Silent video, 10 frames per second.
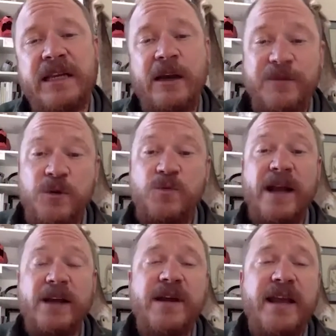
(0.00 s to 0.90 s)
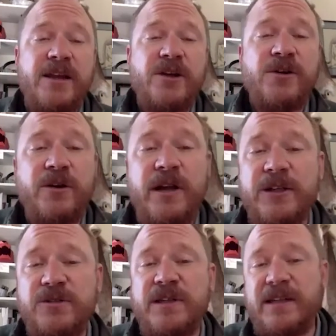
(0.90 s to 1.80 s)
Now, if you recreate in cougar
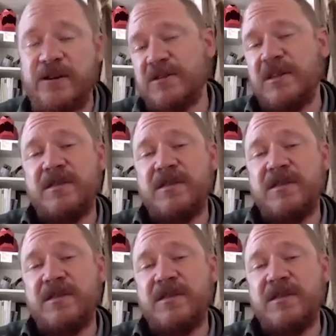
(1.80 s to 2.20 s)
country, here's